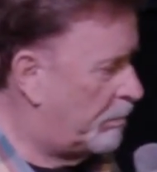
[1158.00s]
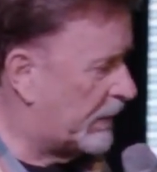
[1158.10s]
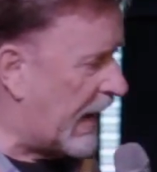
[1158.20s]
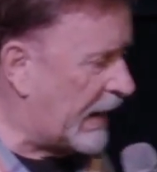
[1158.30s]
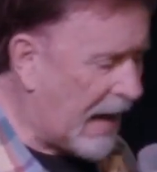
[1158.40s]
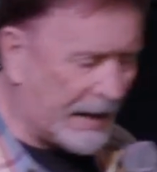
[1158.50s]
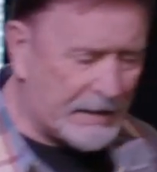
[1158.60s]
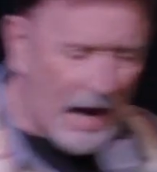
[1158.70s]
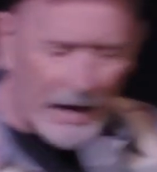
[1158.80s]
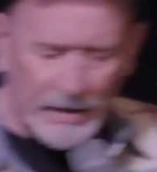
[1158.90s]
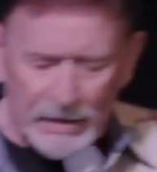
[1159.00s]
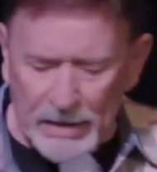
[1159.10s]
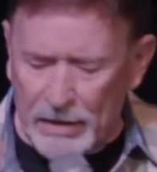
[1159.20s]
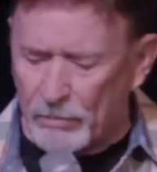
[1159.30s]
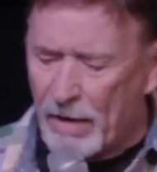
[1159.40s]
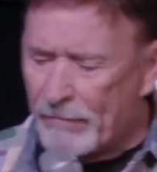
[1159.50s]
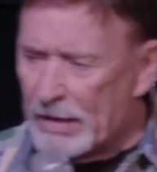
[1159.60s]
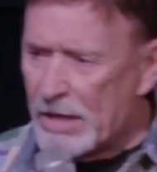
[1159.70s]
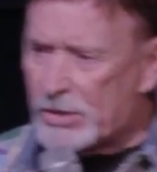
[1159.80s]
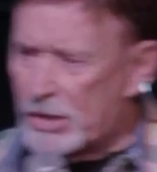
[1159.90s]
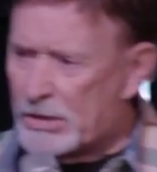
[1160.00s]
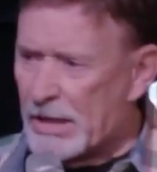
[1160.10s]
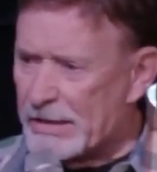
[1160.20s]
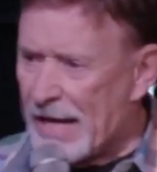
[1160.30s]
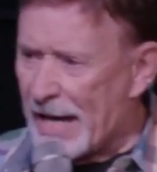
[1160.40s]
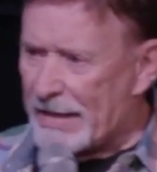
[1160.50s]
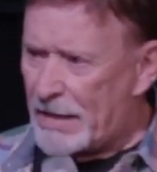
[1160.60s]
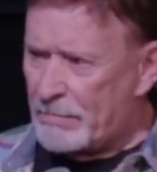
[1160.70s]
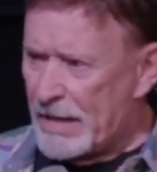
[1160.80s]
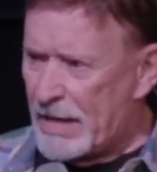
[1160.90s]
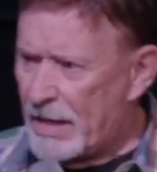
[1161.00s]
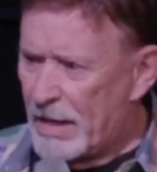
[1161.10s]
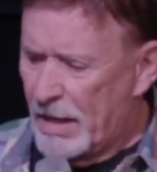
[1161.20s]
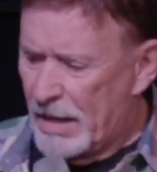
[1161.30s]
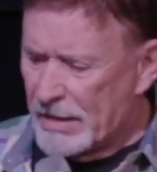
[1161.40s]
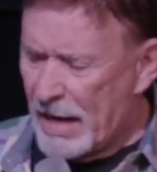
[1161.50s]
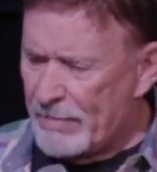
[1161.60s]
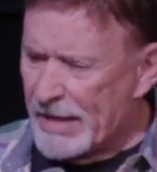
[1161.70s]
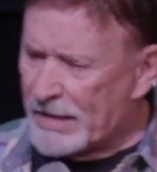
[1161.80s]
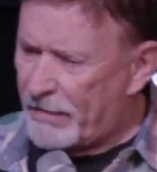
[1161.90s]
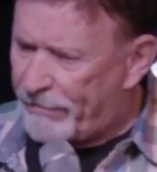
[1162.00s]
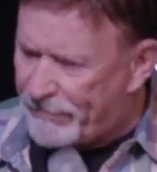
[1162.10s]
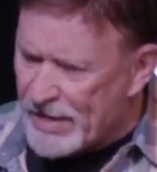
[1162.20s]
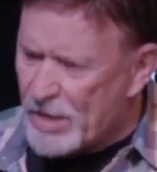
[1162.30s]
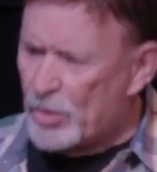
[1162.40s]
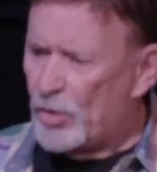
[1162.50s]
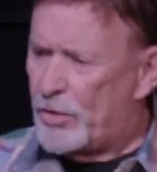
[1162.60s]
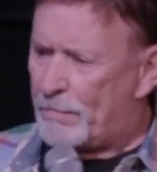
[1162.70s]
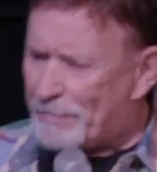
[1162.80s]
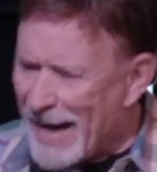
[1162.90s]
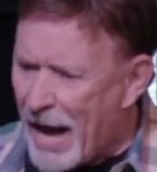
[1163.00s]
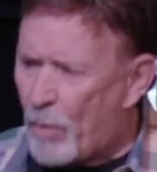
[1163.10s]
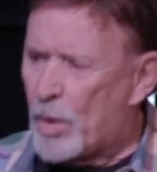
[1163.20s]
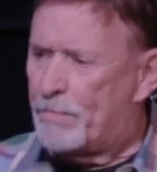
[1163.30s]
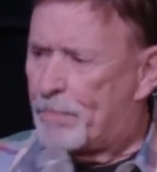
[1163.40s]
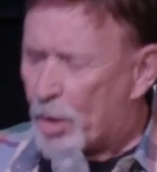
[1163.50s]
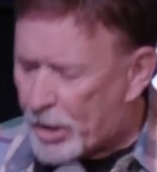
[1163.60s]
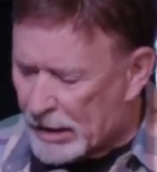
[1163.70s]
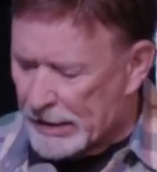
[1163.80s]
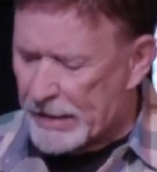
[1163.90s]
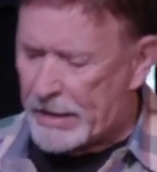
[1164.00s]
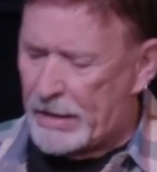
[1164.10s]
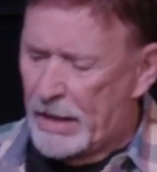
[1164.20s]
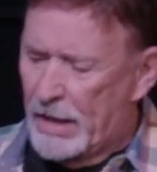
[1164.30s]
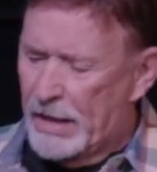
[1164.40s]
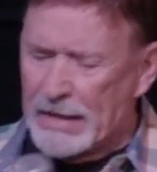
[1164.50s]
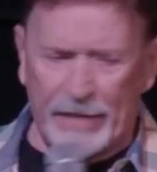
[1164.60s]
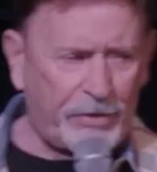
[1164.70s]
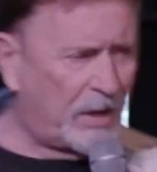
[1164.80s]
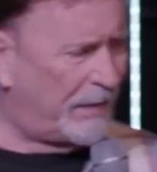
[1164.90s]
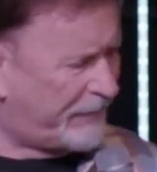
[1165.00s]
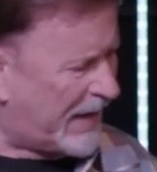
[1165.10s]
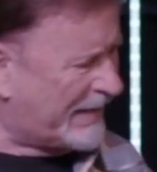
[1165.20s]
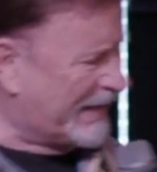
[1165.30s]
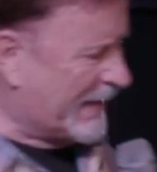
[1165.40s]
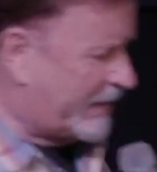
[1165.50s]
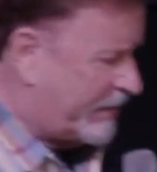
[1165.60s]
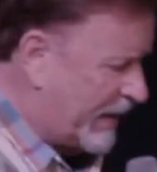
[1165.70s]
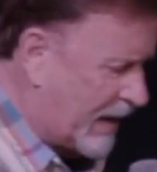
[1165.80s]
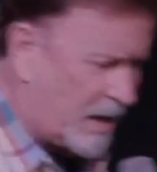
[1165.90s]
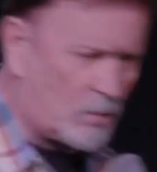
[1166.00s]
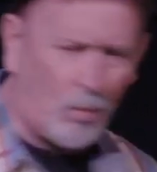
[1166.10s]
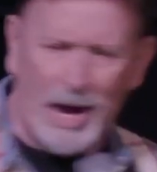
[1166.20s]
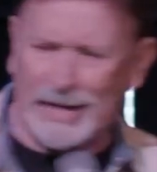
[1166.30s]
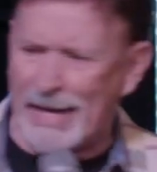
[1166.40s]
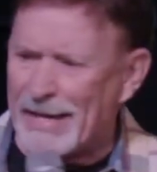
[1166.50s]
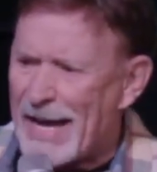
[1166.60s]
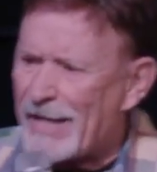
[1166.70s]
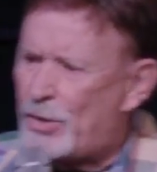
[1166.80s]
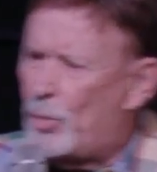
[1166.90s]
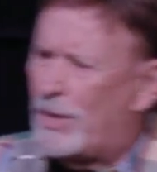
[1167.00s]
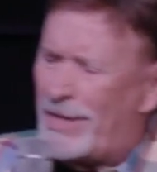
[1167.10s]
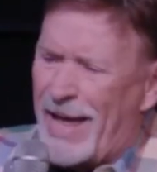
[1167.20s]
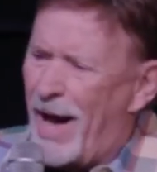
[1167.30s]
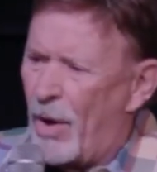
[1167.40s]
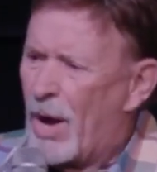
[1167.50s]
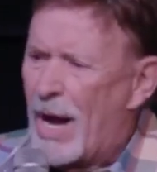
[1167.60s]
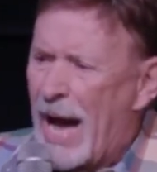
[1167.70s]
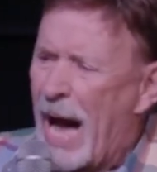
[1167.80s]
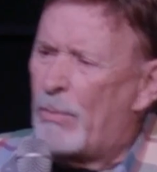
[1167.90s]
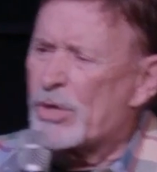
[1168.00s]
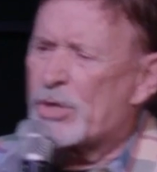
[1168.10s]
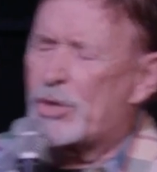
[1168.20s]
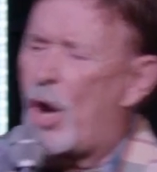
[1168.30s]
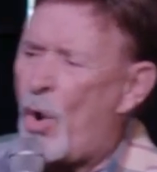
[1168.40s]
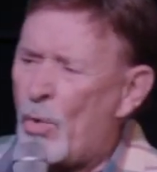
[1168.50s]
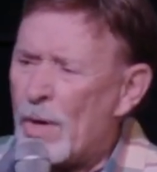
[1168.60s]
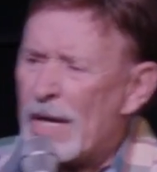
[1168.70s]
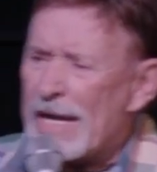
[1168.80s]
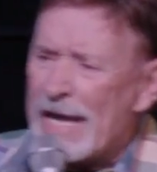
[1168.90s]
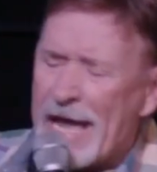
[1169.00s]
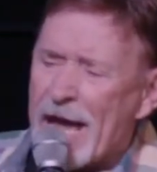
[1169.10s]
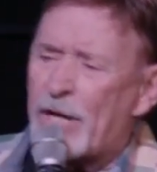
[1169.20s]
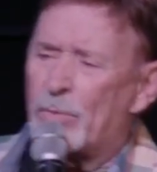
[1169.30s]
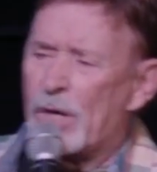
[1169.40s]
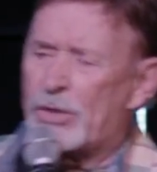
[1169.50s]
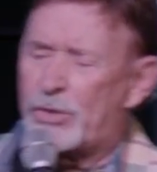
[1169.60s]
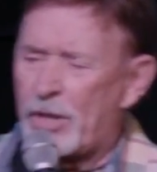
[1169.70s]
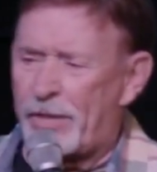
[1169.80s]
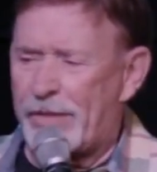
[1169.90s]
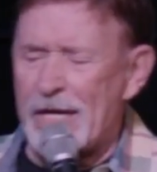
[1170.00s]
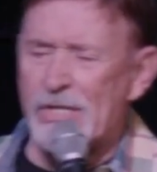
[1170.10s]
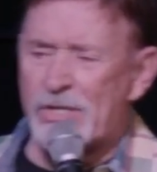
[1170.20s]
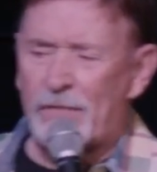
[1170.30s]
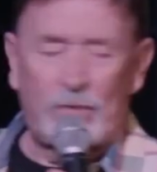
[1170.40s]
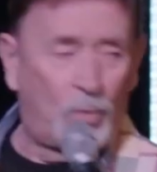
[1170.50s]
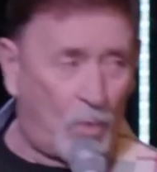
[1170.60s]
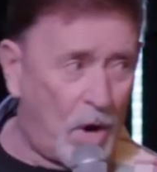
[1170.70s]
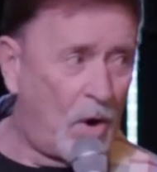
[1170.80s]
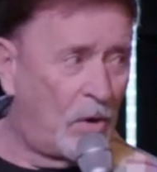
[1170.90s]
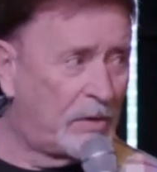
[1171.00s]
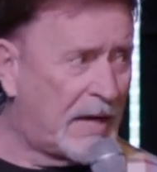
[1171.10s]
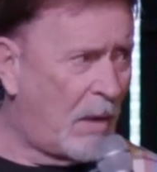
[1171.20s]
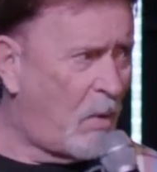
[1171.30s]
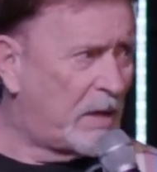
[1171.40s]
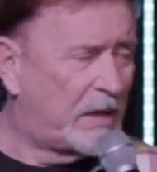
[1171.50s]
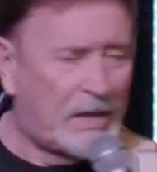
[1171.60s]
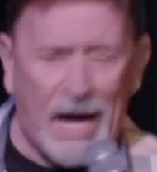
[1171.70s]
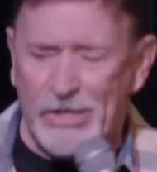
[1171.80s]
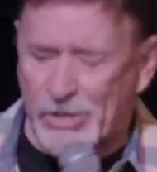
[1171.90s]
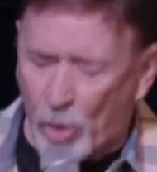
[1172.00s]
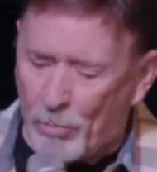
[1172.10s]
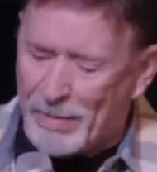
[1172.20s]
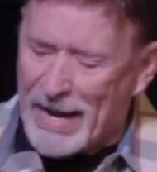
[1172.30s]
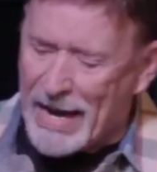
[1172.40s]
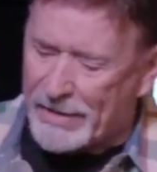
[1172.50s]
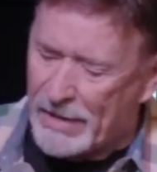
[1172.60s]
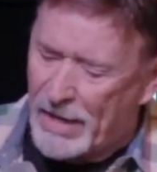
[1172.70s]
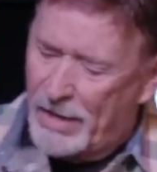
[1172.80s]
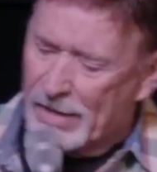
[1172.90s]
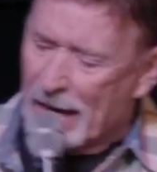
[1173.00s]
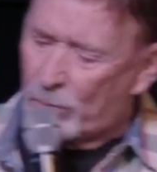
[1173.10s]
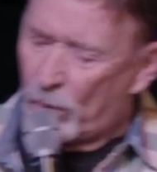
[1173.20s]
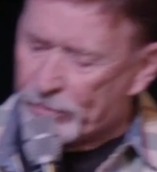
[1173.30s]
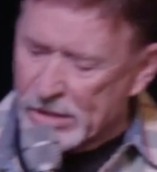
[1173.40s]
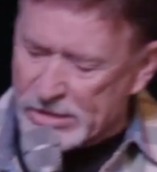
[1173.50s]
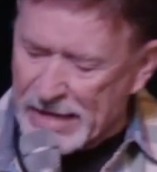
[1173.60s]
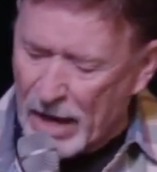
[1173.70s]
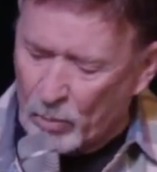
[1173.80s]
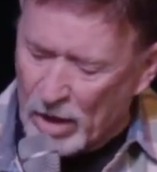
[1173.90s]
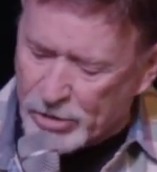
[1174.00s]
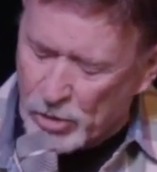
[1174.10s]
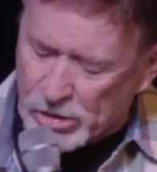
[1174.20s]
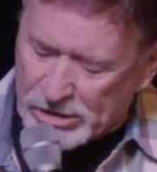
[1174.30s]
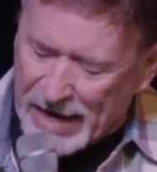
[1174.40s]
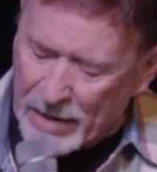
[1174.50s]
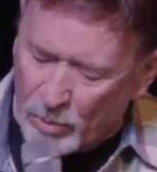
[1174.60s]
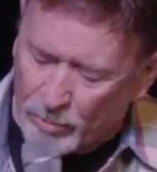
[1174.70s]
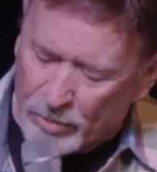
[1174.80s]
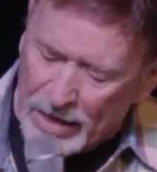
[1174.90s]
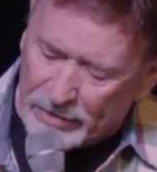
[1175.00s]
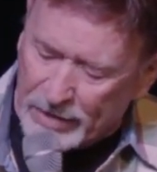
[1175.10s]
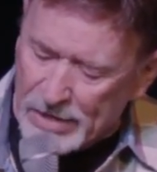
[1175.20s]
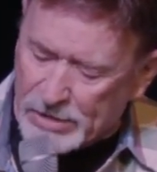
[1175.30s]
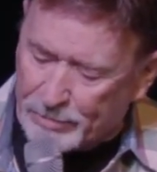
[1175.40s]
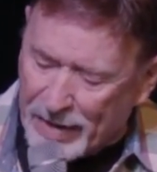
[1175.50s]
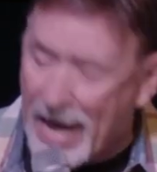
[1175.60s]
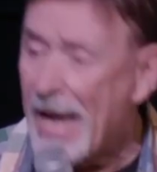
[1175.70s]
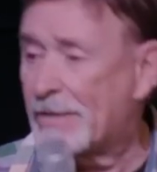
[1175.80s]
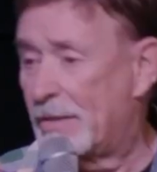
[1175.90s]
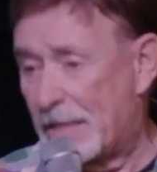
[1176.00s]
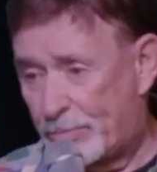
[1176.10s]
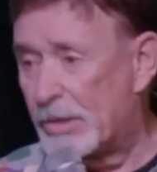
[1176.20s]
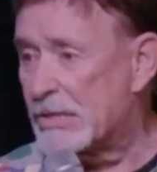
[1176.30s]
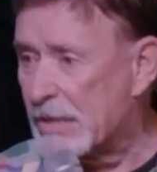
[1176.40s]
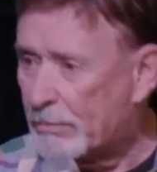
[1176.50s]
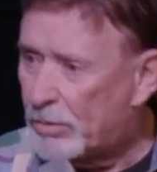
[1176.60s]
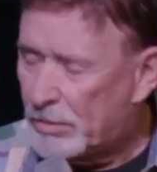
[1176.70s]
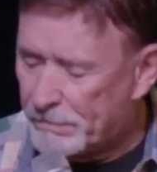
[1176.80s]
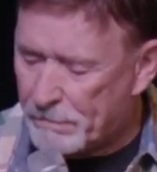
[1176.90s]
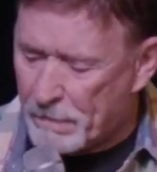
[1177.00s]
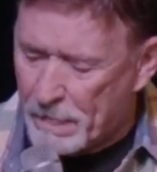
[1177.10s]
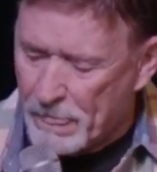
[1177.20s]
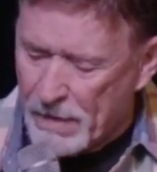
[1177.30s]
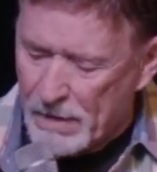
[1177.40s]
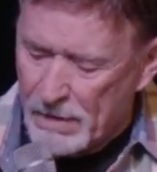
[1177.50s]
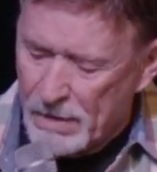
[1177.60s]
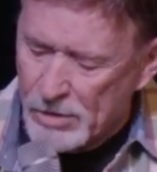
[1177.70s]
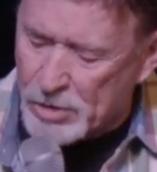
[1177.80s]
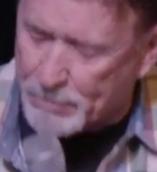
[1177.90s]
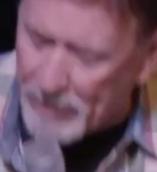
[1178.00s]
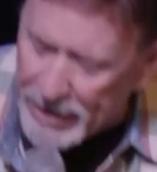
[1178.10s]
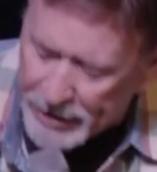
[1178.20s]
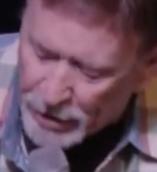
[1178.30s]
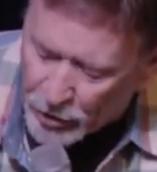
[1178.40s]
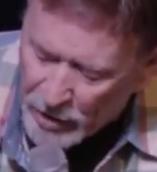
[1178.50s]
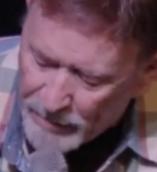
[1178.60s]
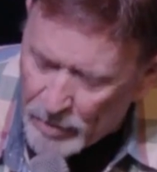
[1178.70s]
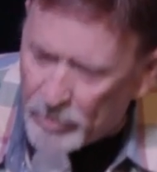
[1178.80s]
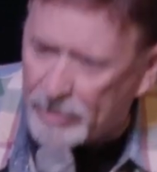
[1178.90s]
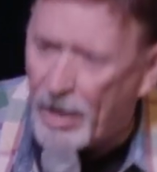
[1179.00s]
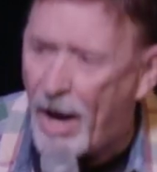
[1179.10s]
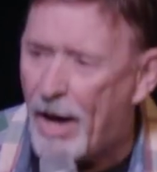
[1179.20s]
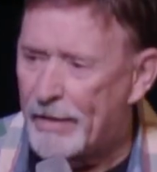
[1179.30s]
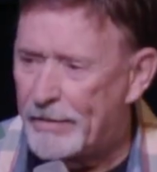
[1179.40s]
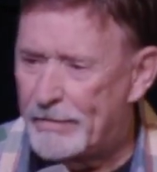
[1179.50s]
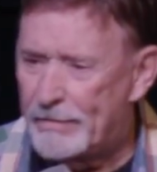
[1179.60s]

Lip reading: But I got it, and the revelation got in me, and then I began to feel the power percolating. And I thought, if they did it then, why can't I do it now? I was so ignorant to the things of the world that I wanted God so bad that I wrote this down. What you say will bring things to pass. That's pretty simple. Speak in agreement with God.